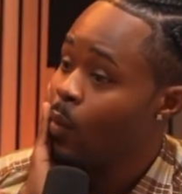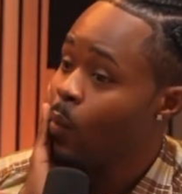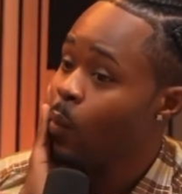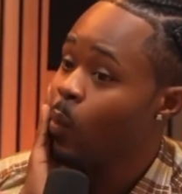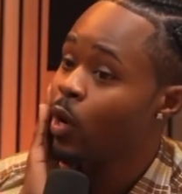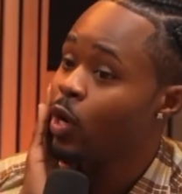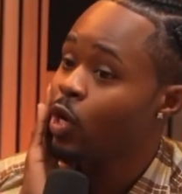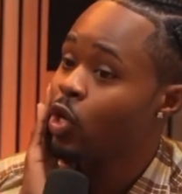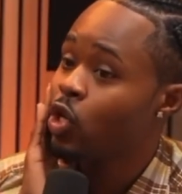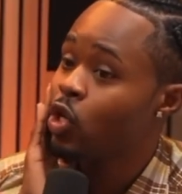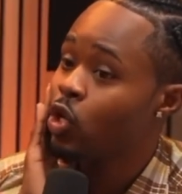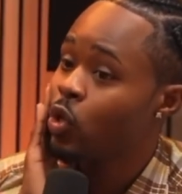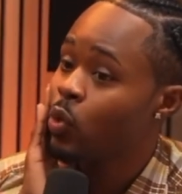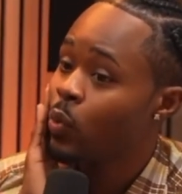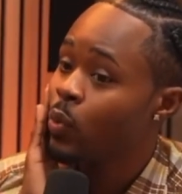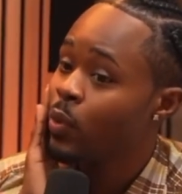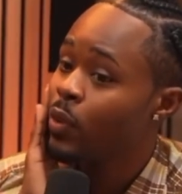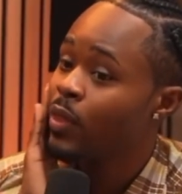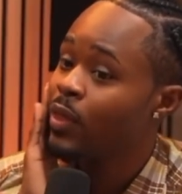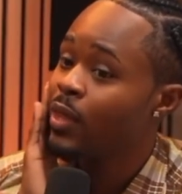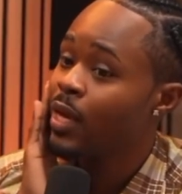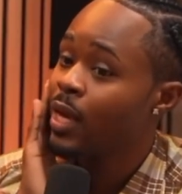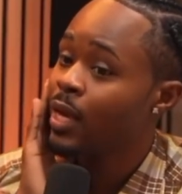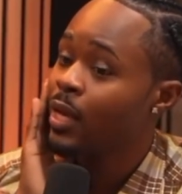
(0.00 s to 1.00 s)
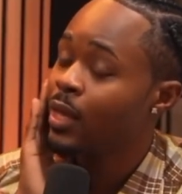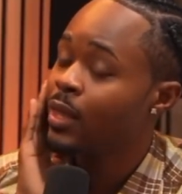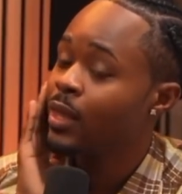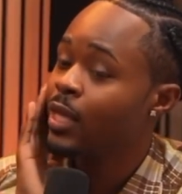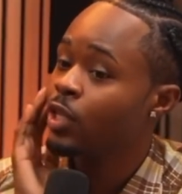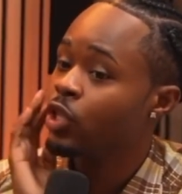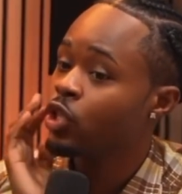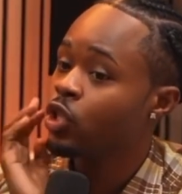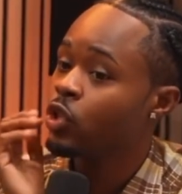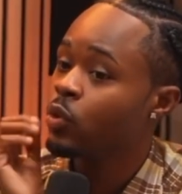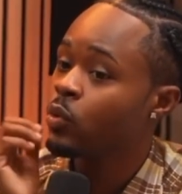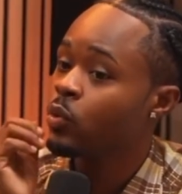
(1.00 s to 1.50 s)
Where you think
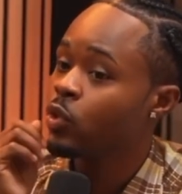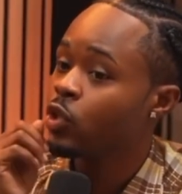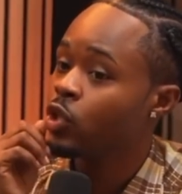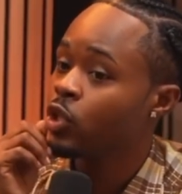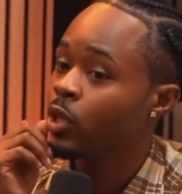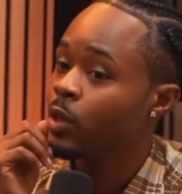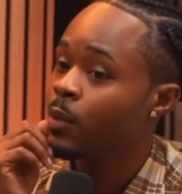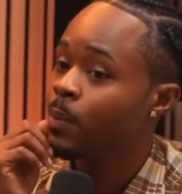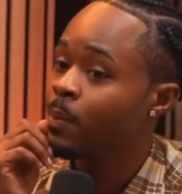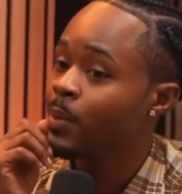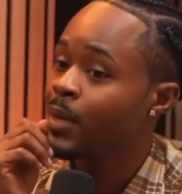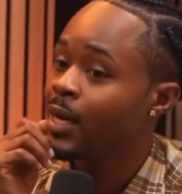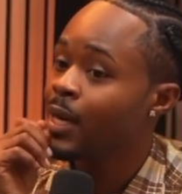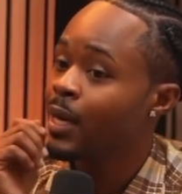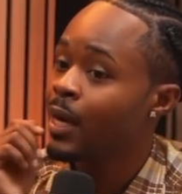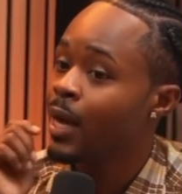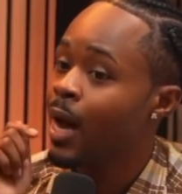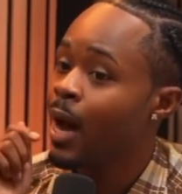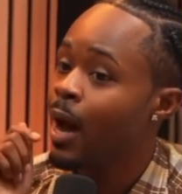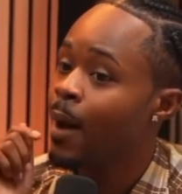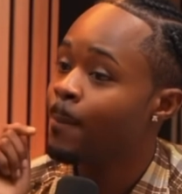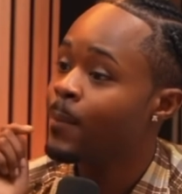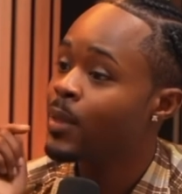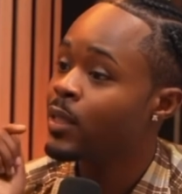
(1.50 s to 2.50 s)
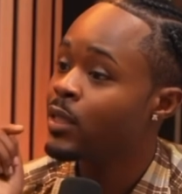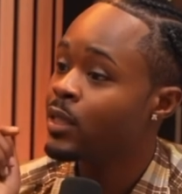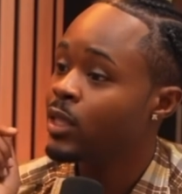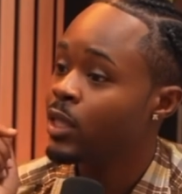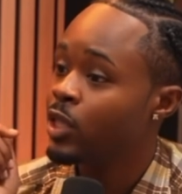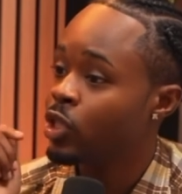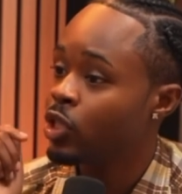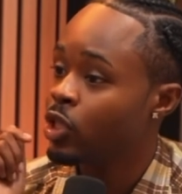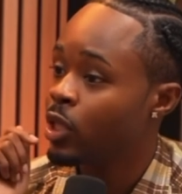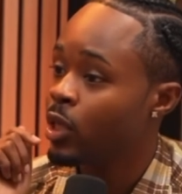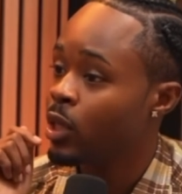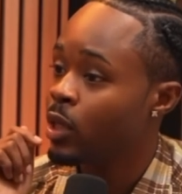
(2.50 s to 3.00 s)
that you should be in
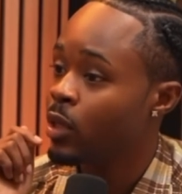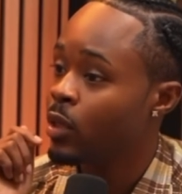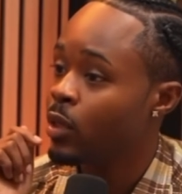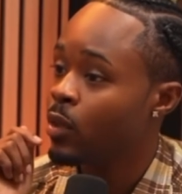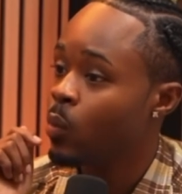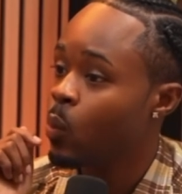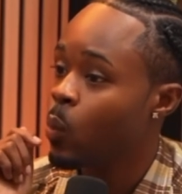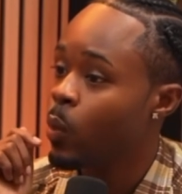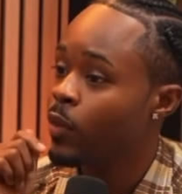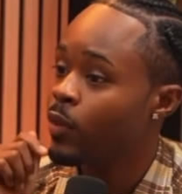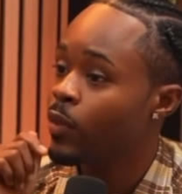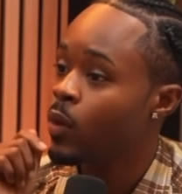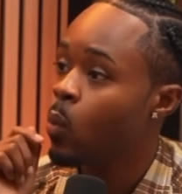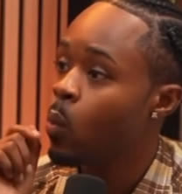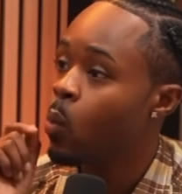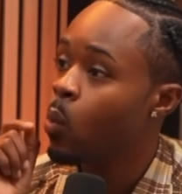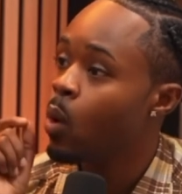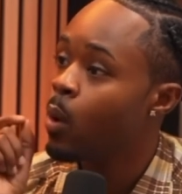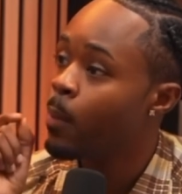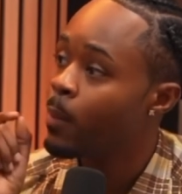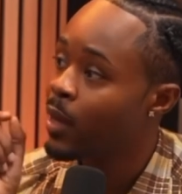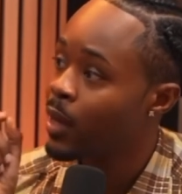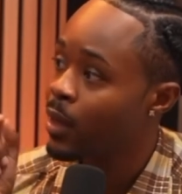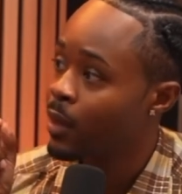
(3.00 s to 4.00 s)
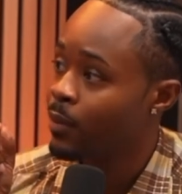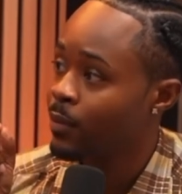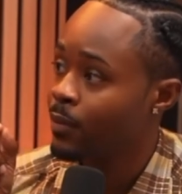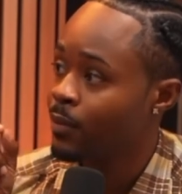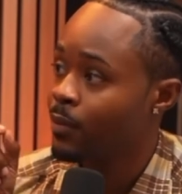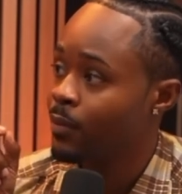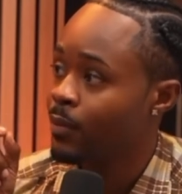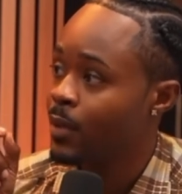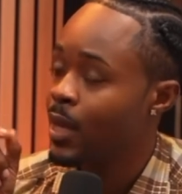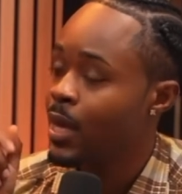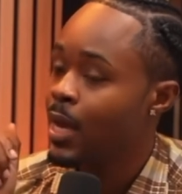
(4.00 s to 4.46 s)
competition with a woman.